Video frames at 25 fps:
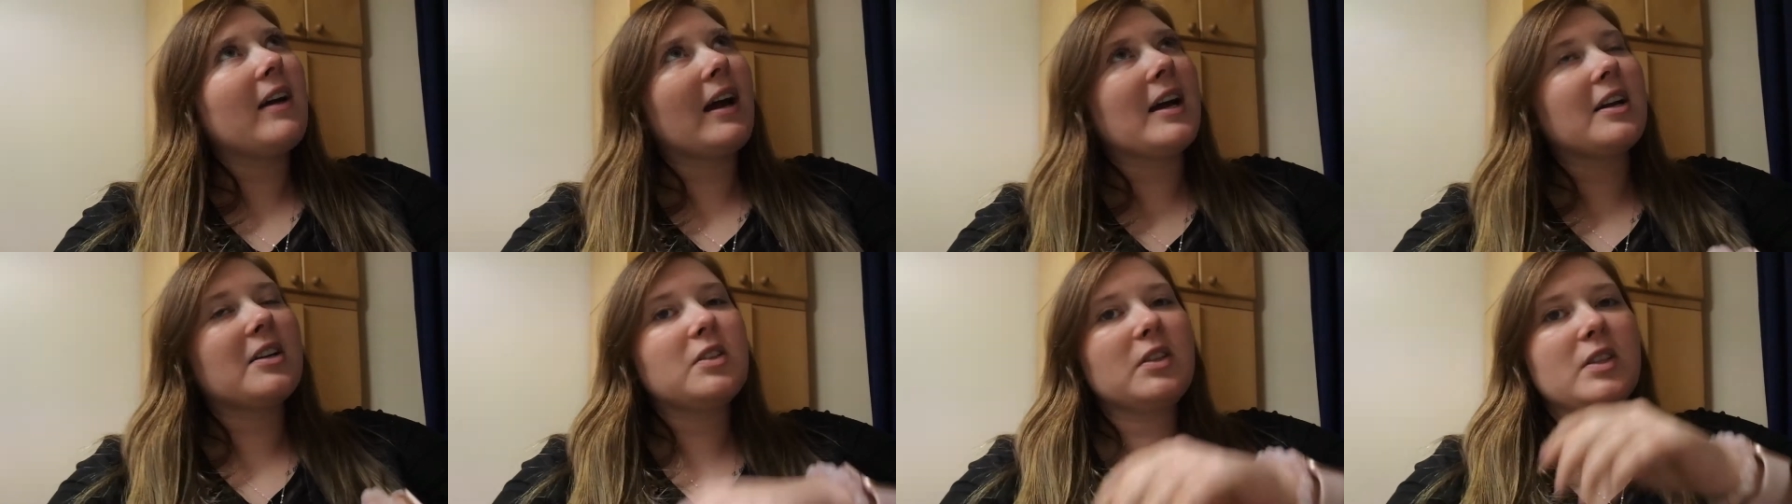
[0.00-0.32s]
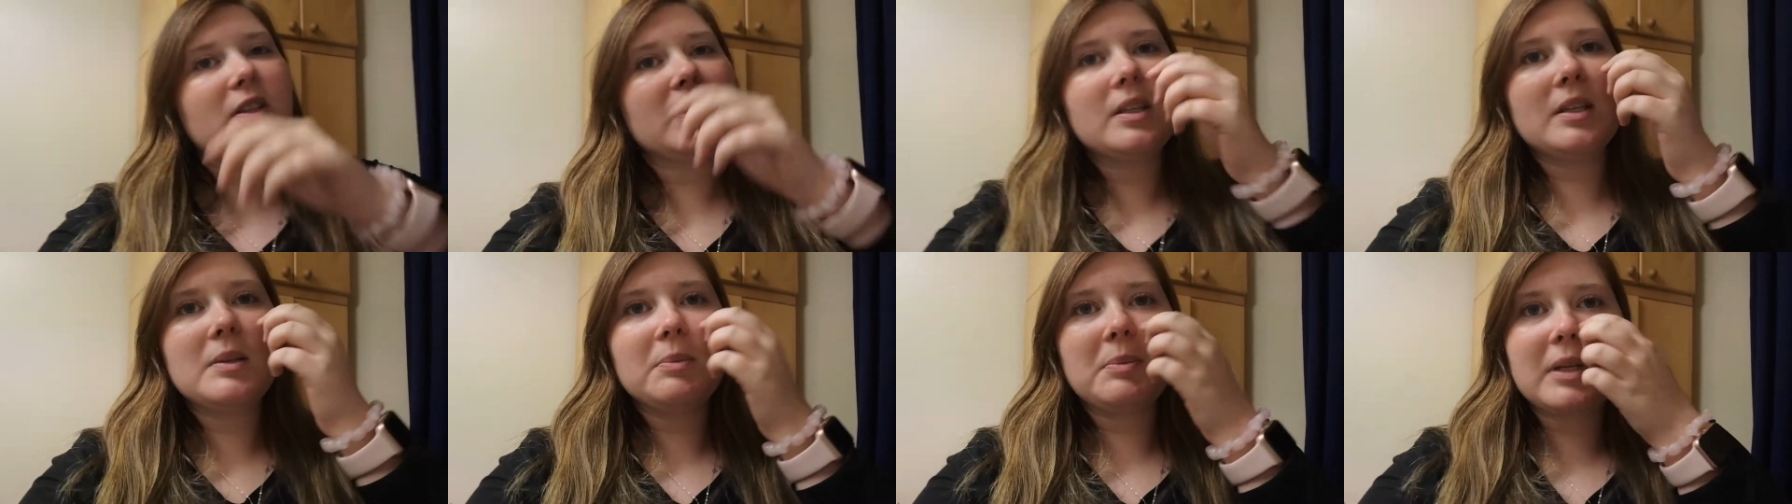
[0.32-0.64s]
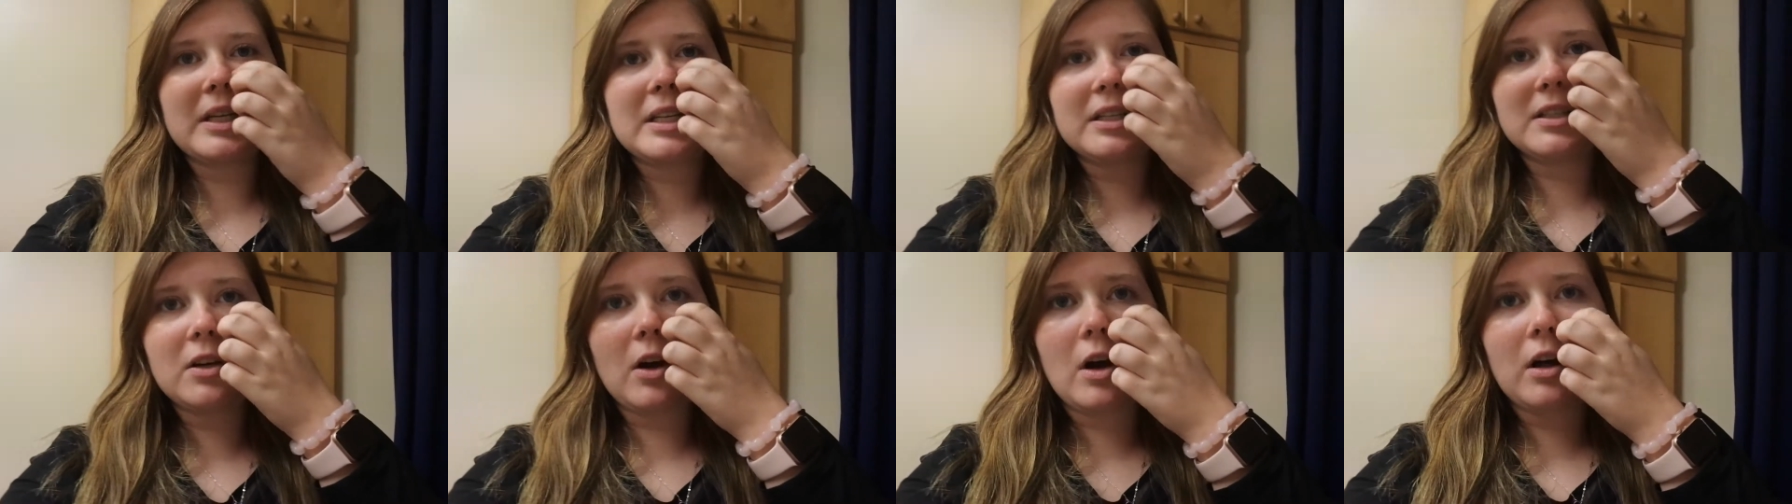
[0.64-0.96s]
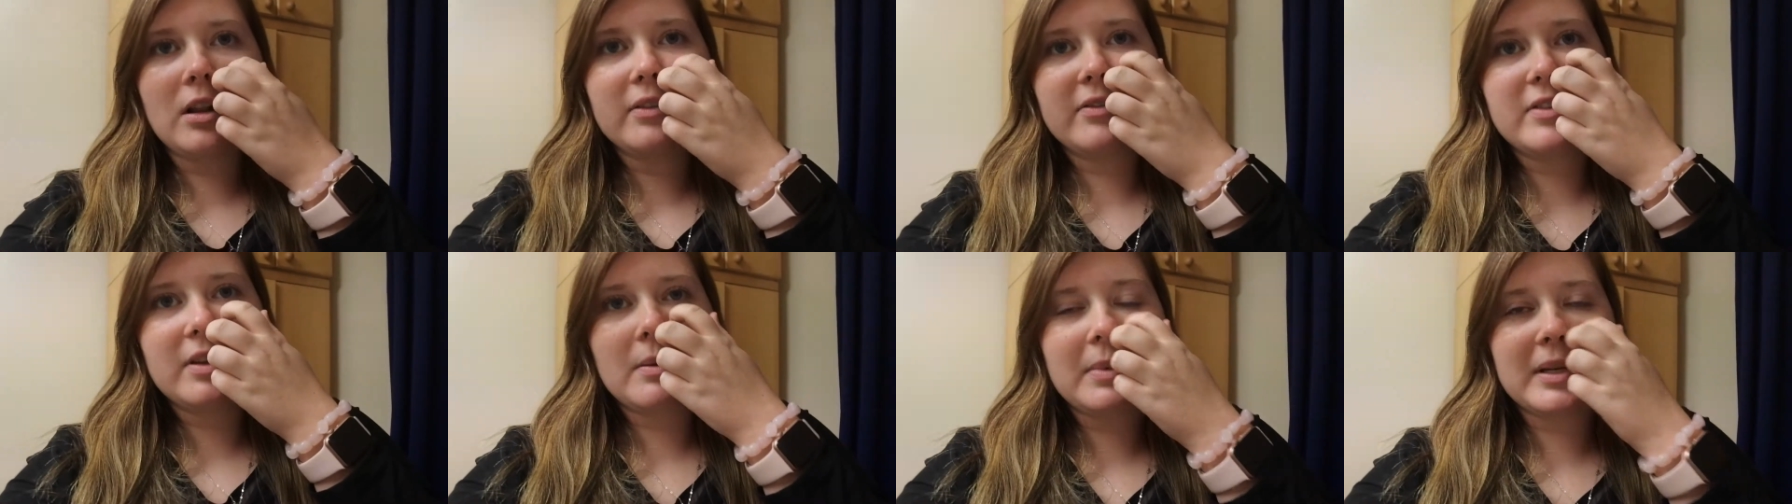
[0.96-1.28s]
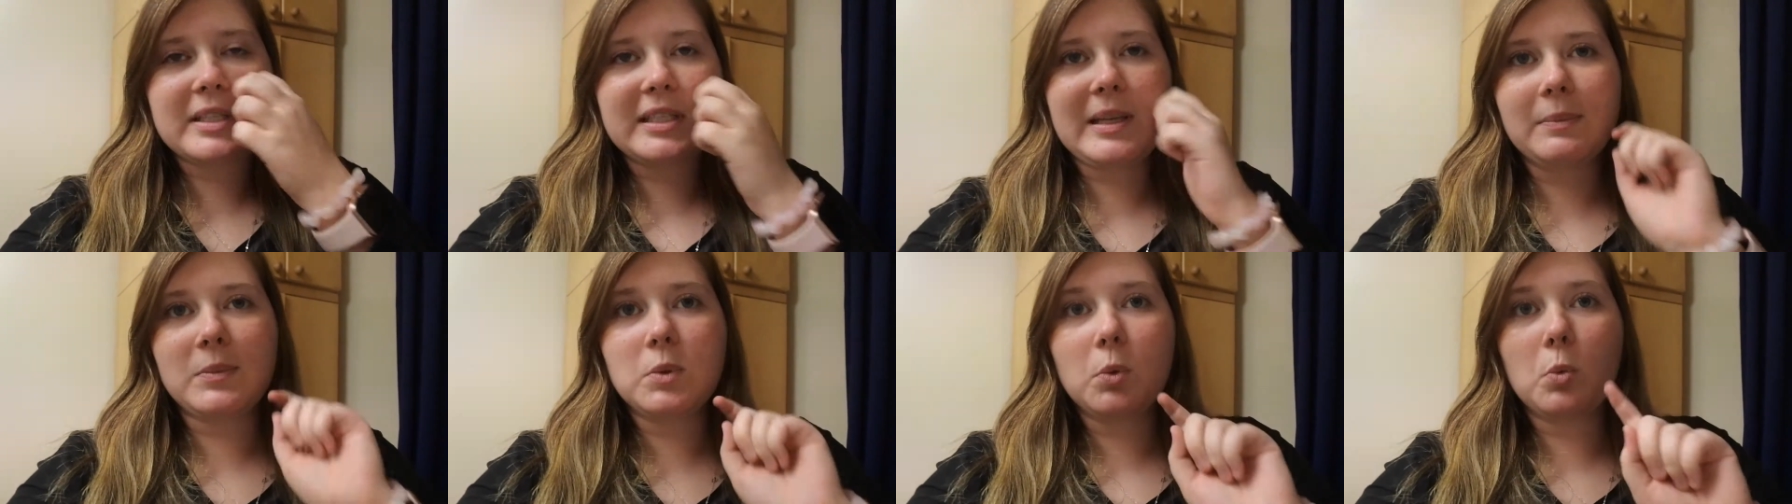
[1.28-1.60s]
actually been to all of them
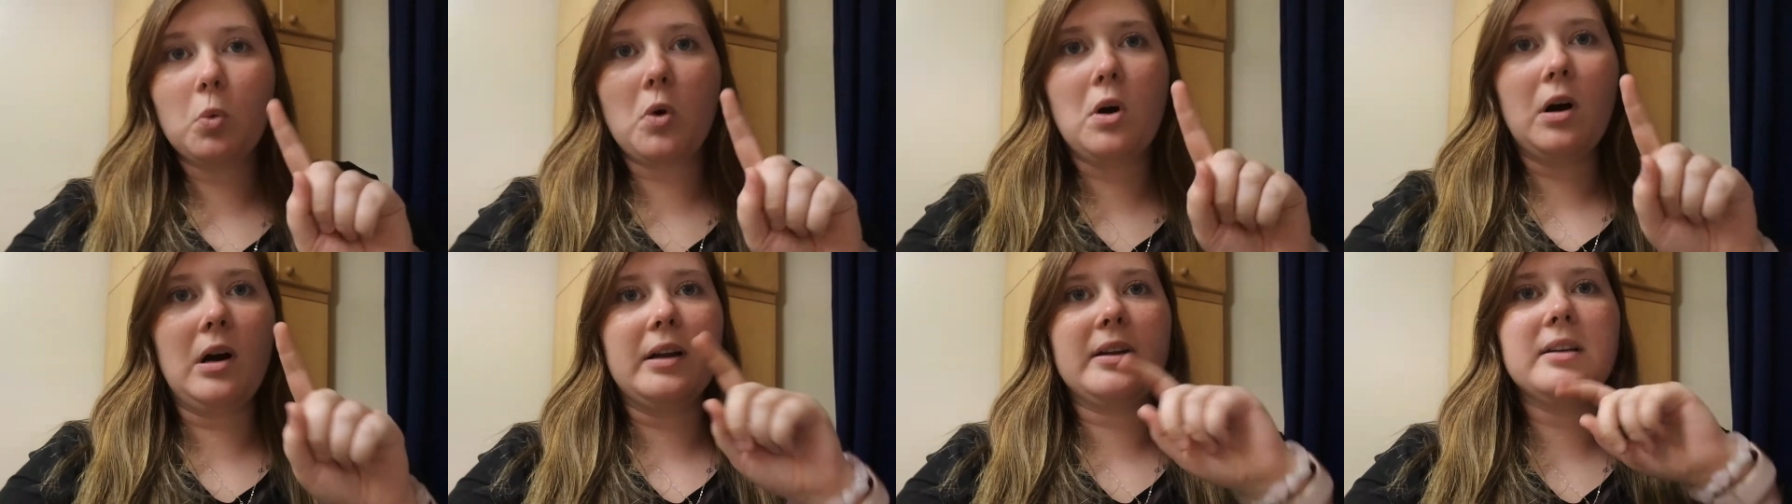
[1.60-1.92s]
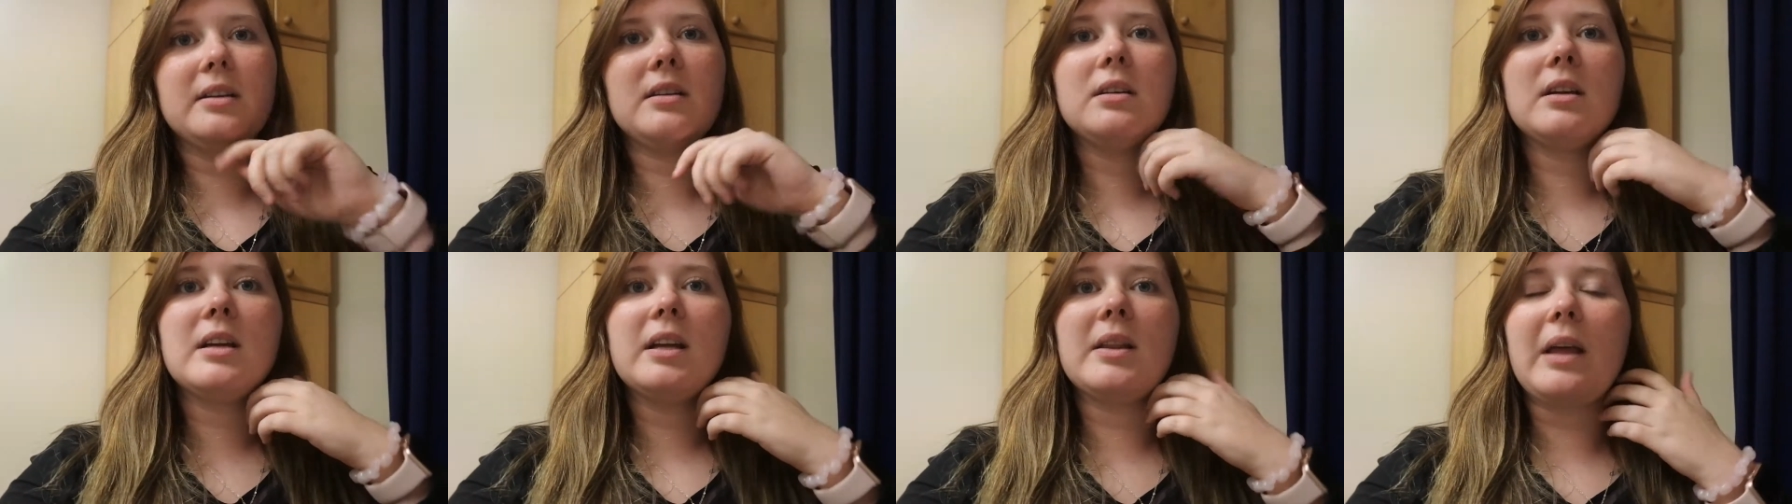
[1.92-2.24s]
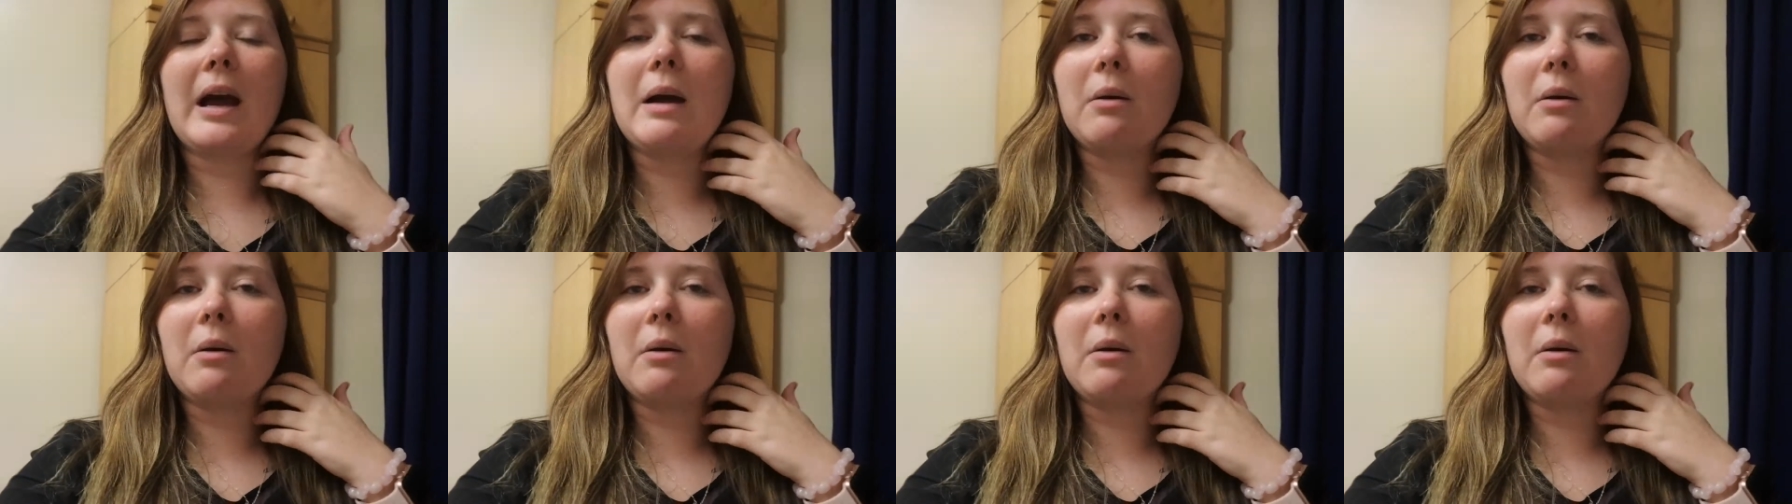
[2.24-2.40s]
except one, and